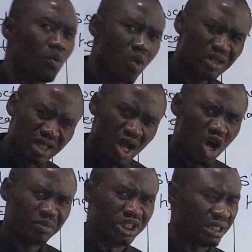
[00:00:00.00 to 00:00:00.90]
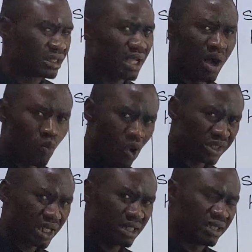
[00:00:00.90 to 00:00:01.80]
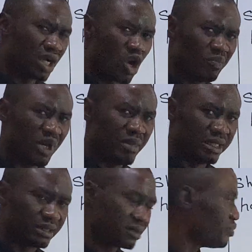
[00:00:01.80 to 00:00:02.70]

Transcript: what's the object and what is the complement?